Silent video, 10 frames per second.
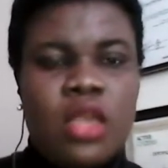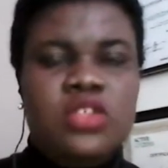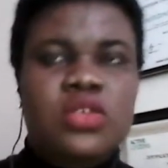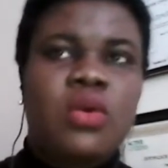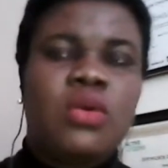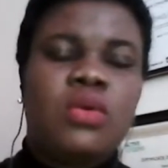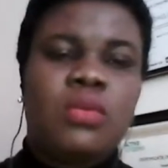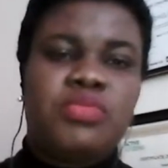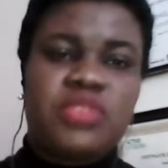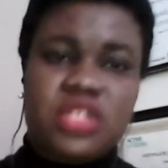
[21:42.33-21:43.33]
So
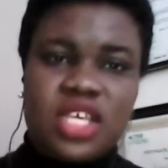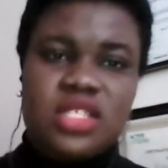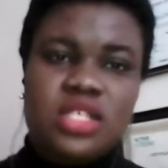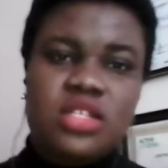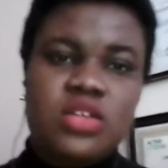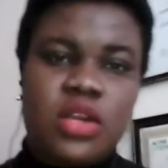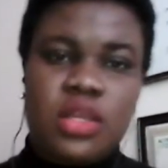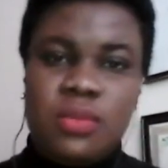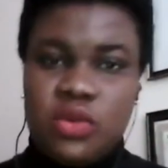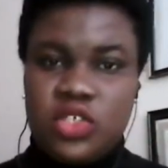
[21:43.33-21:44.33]
processing your
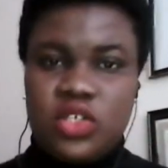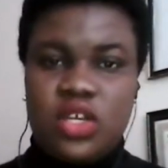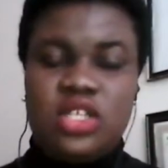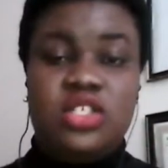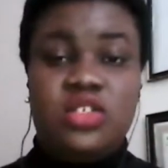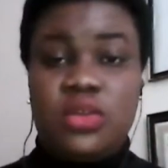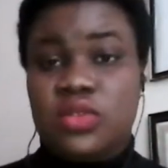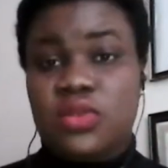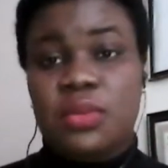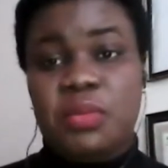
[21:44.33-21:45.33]
emotion is
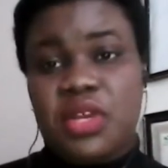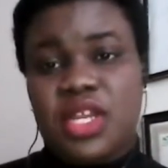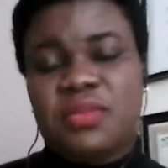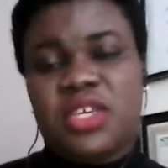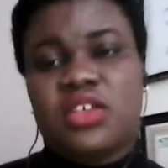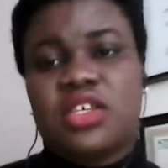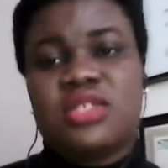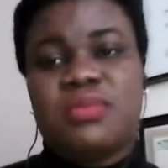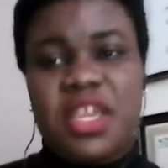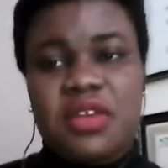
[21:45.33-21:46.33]
also important
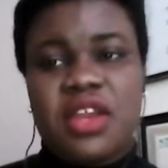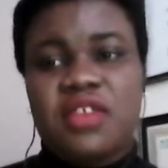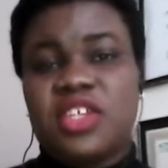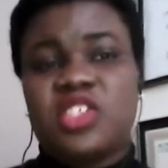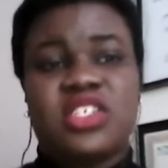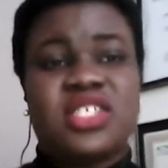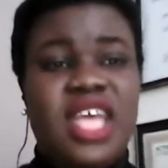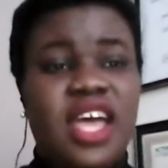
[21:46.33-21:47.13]
because microaggressions